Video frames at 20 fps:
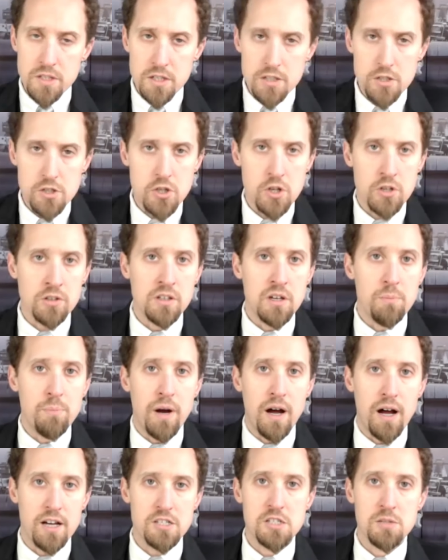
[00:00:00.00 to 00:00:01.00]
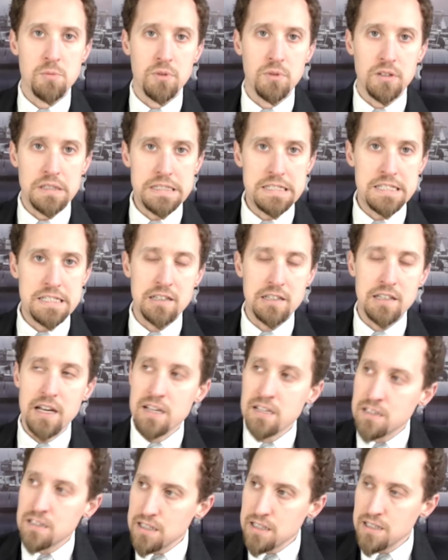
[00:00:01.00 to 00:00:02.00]
it's certainly possible. Is it
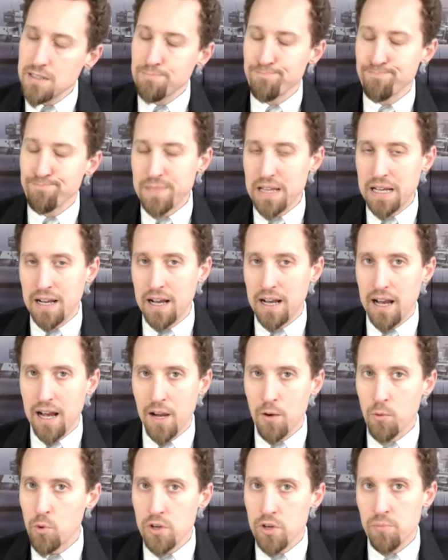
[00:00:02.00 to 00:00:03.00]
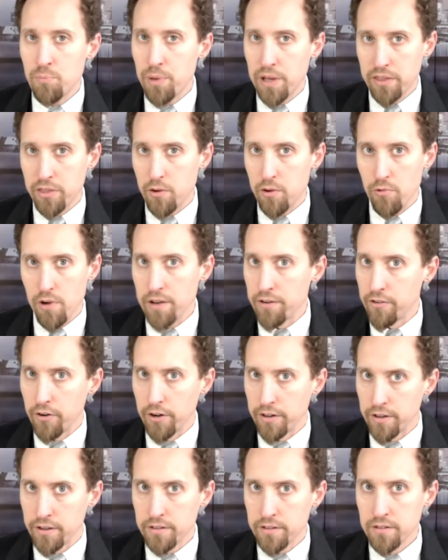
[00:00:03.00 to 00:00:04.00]
likely? I wouldn't bet the rent
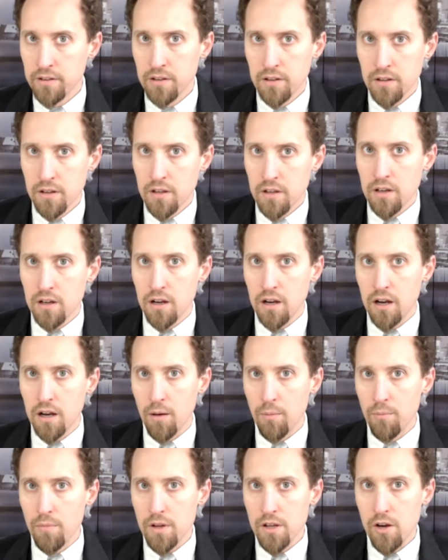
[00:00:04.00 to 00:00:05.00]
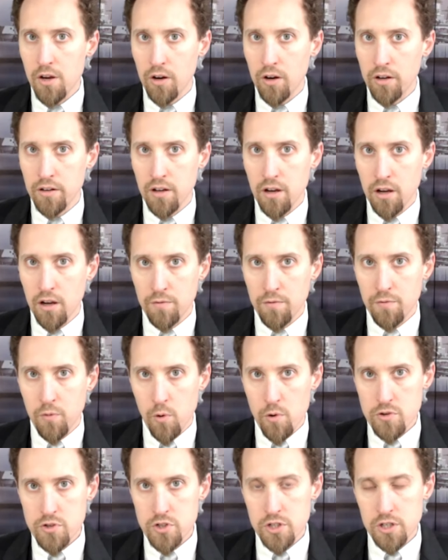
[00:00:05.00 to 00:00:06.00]
on it. Um, you know, un-
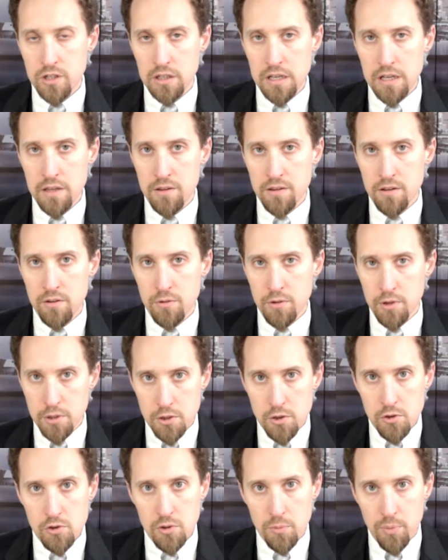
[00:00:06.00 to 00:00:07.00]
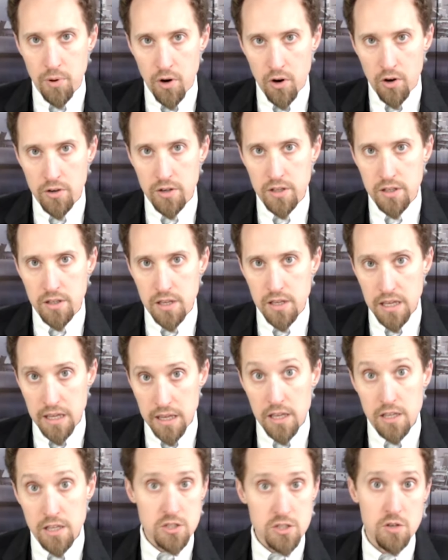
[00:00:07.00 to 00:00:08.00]
unfortunately, the the uniparty
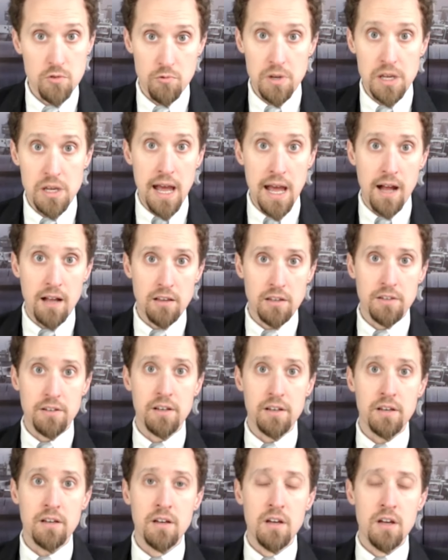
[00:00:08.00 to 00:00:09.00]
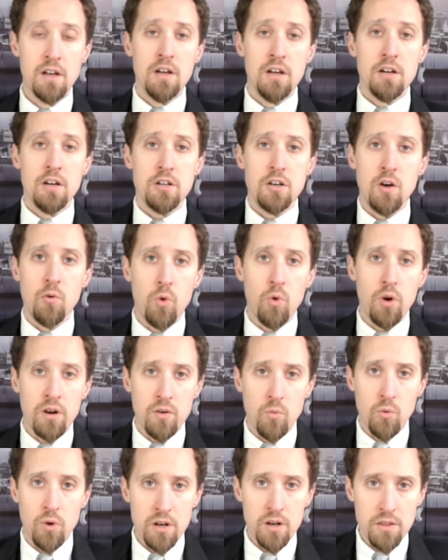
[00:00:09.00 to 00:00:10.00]
is a reality. You know,
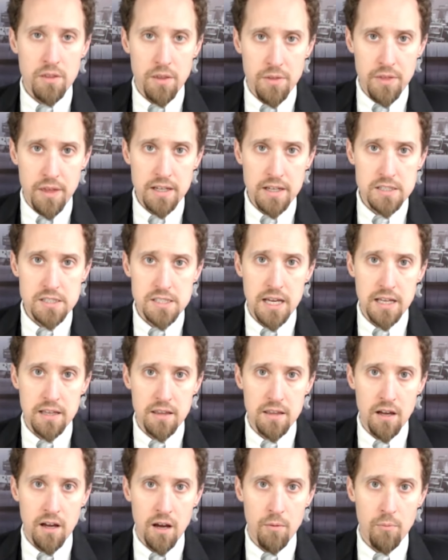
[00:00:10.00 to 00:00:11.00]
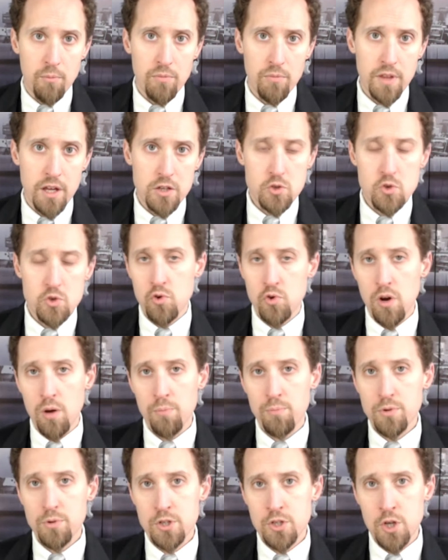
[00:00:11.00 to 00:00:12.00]
one one of the things that um, that
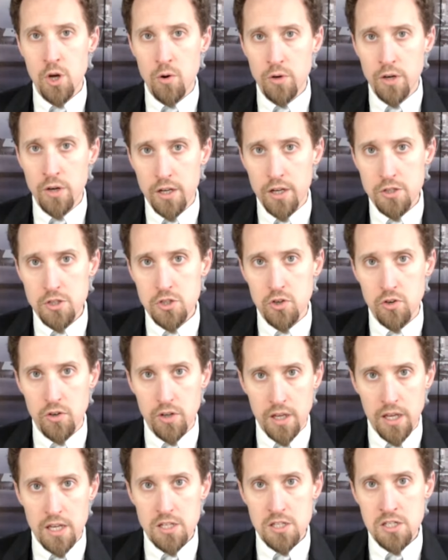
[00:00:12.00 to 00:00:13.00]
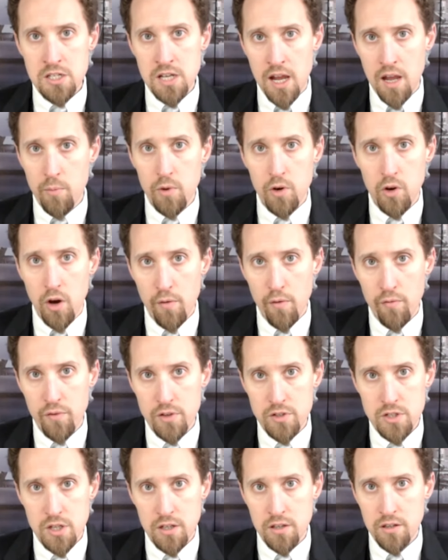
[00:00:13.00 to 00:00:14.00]
Trump showed us during his time in
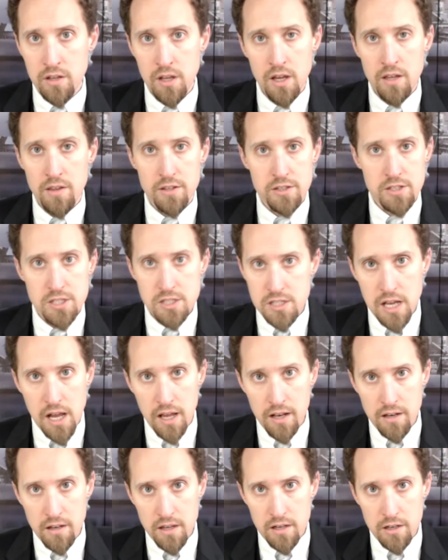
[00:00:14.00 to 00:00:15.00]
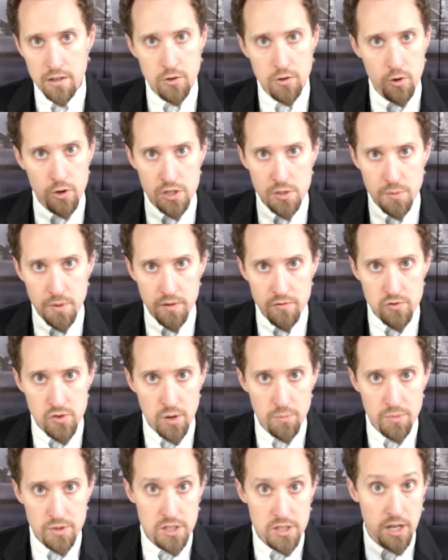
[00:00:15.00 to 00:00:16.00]
office, and this is not an endorsement of
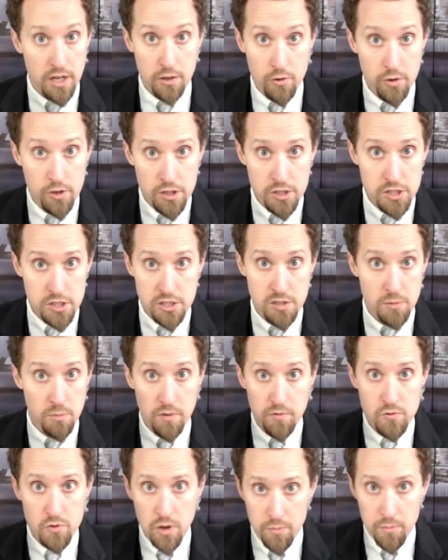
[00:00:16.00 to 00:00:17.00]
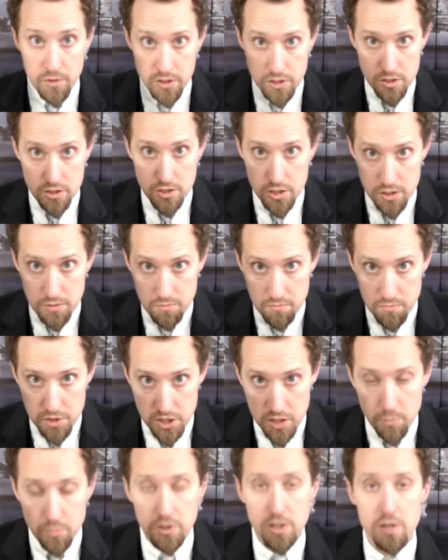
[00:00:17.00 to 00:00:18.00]
Trump, it's yes. not a criticism of Trump. This is just
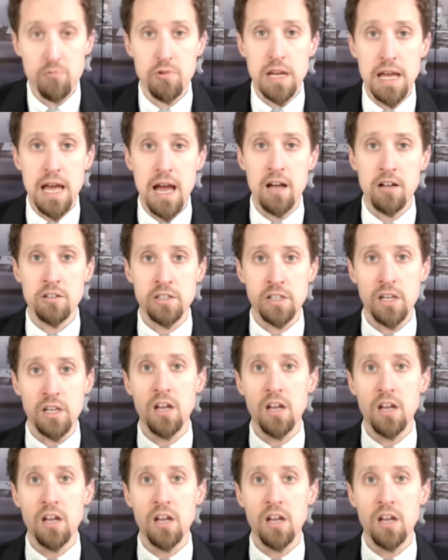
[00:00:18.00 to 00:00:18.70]
simply reality.